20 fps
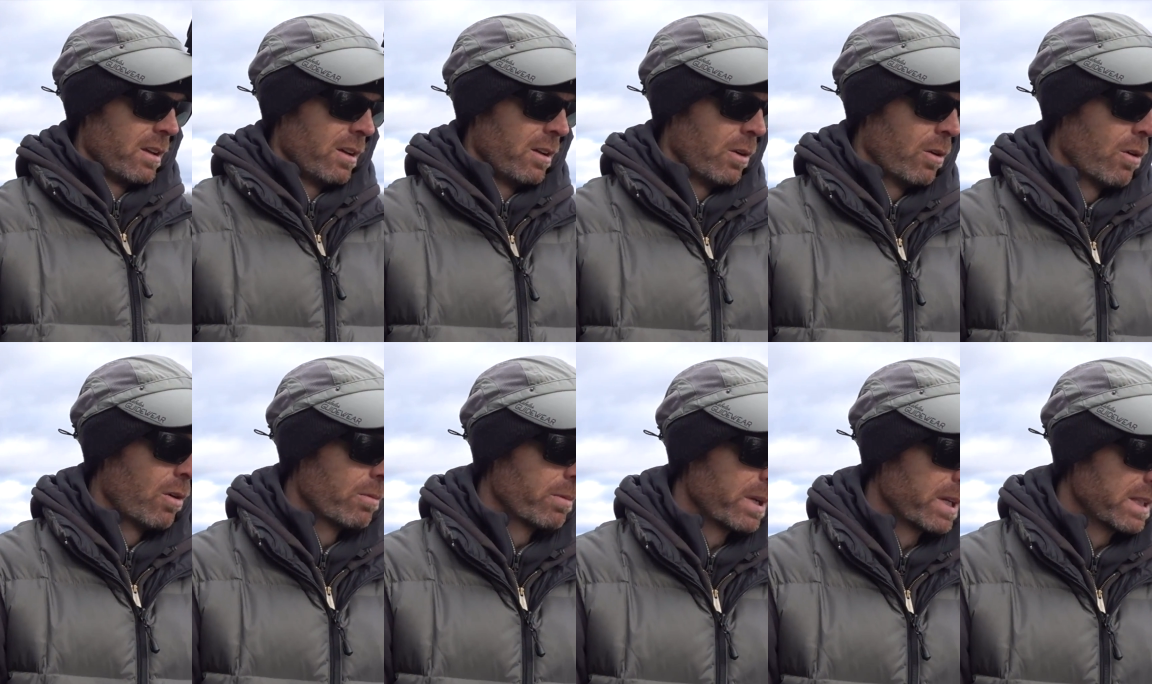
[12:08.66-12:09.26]

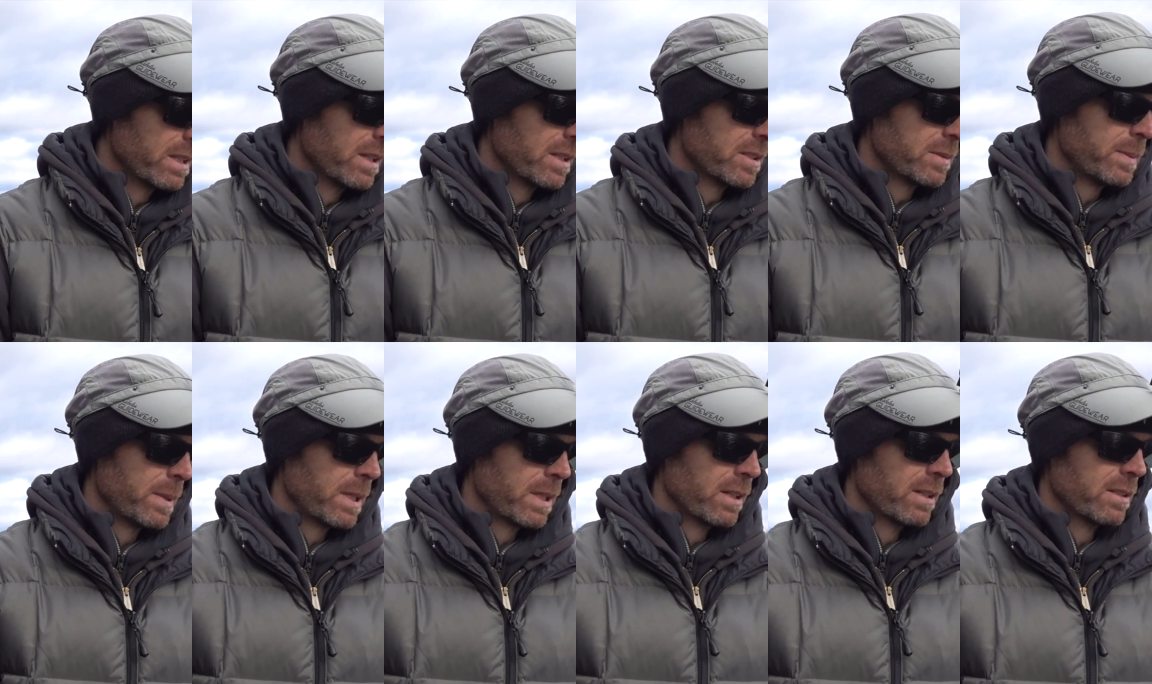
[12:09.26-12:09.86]
all weedless
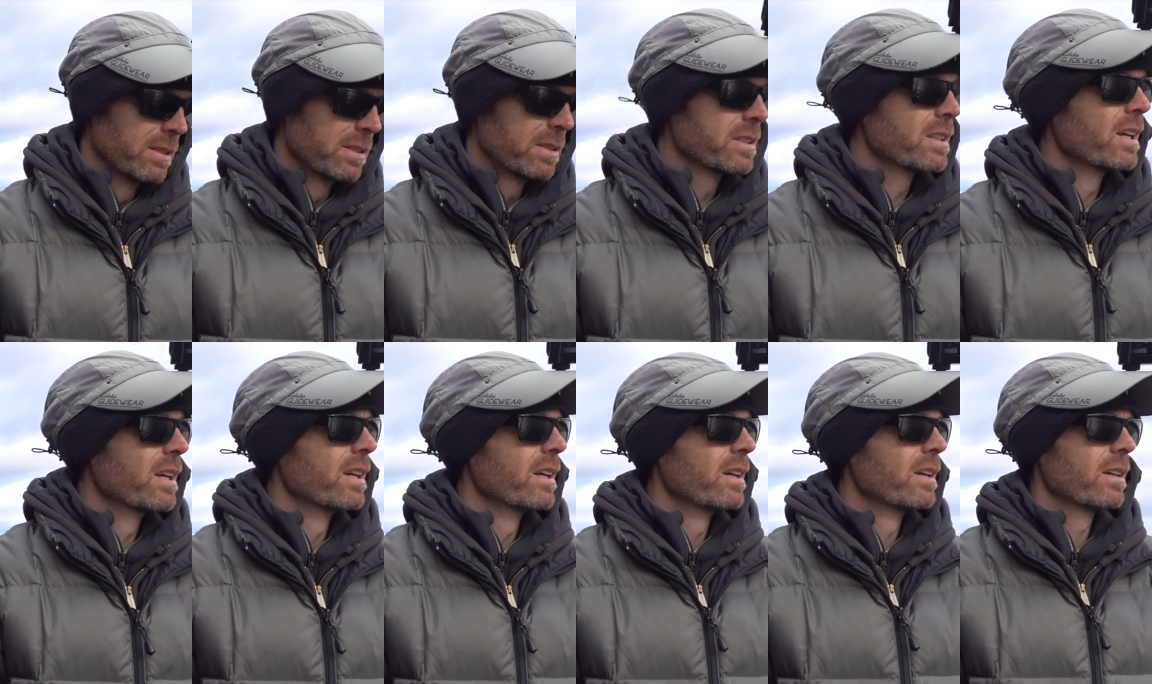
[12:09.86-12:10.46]
because
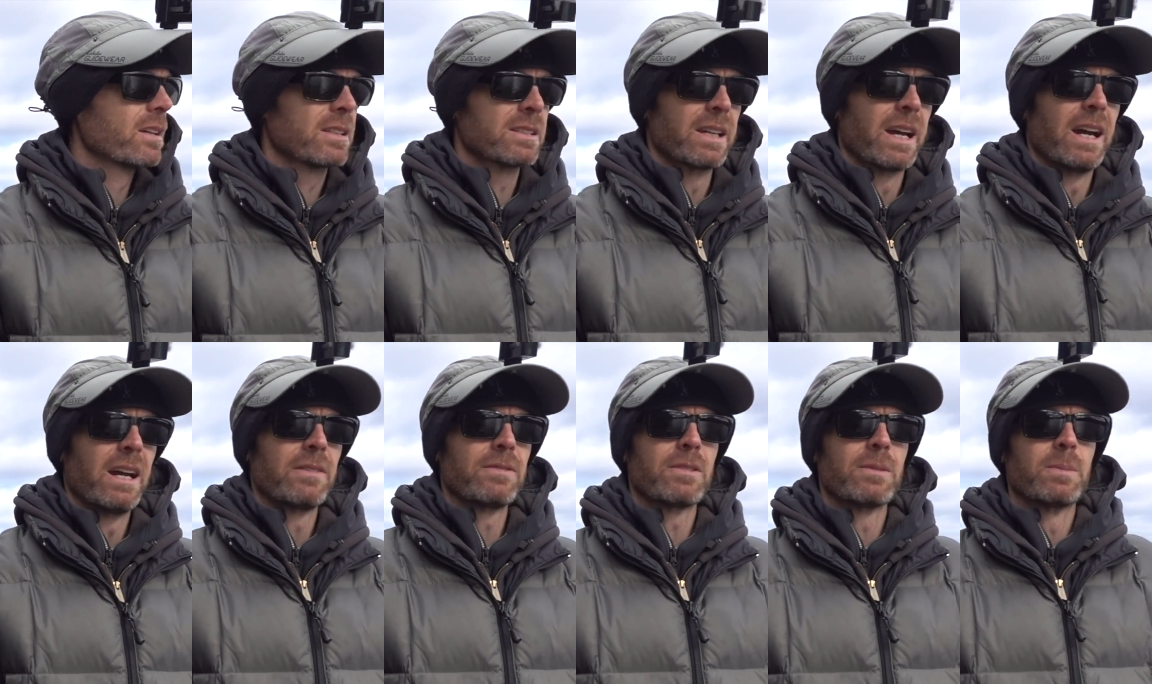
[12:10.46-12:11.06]
I
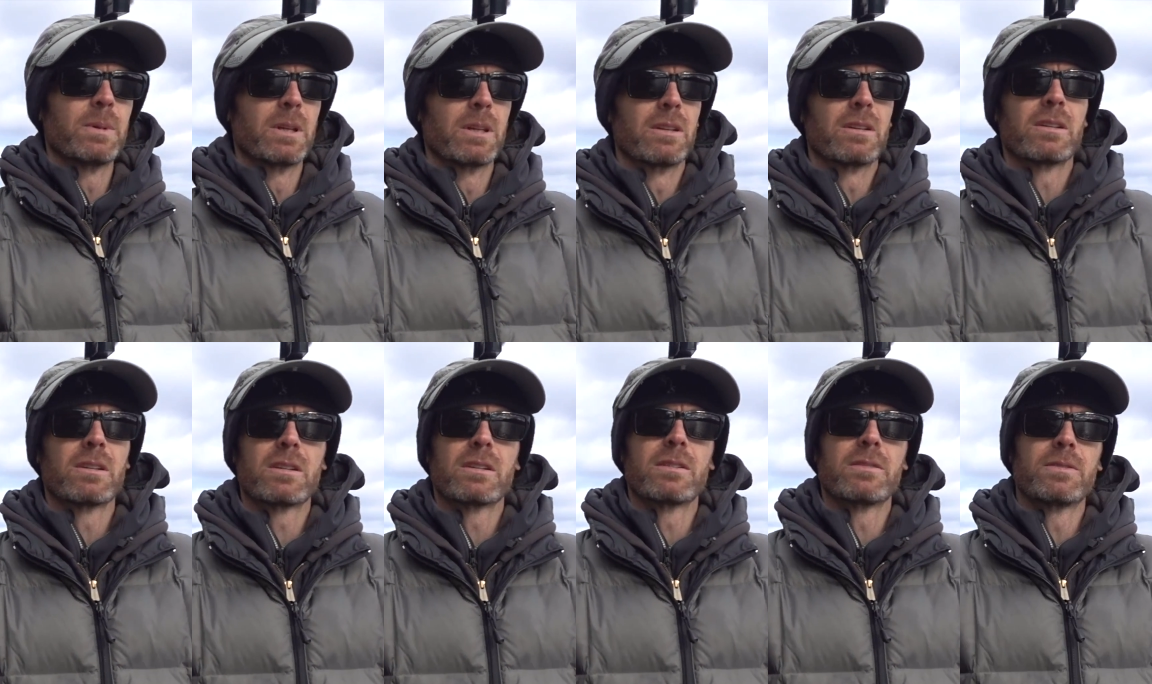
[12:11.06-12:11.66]
have to be.
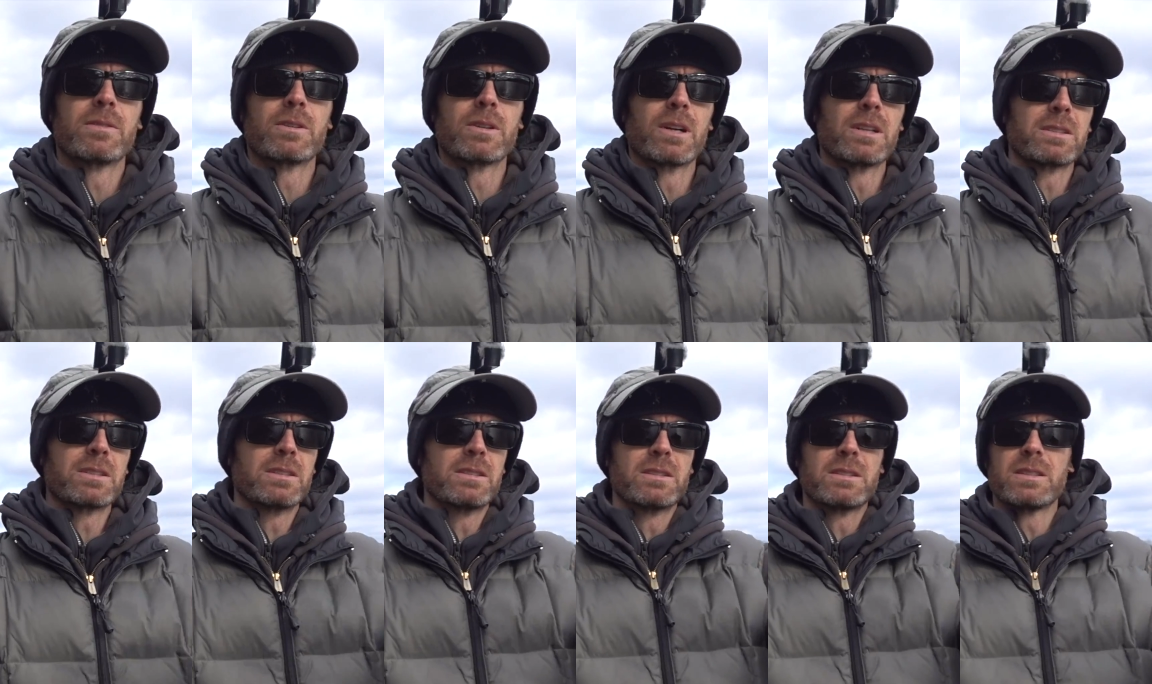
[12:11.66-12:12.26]
If you guys
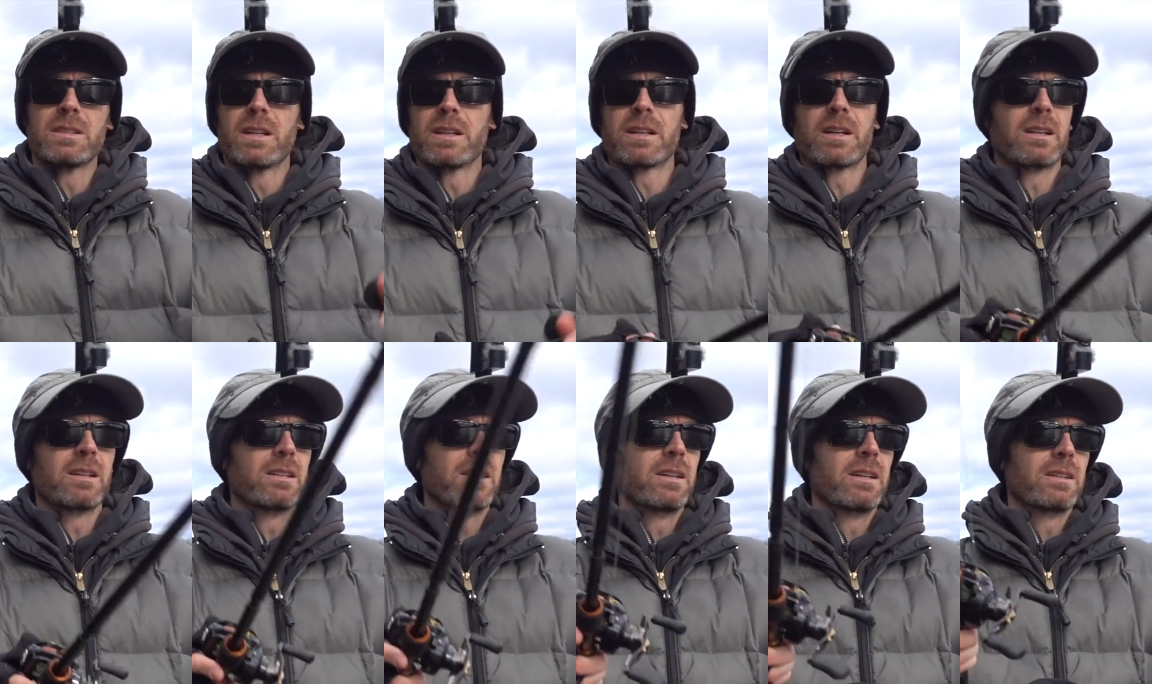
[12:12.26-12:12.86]
could see, I got
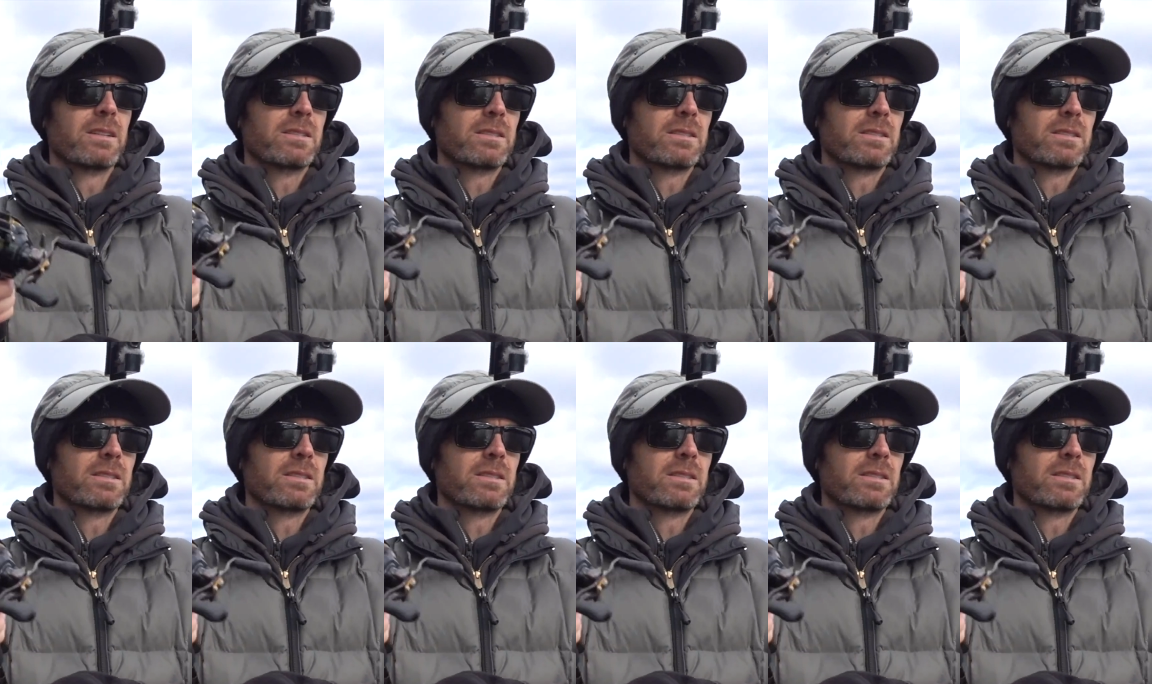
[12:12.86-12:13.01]
a lot of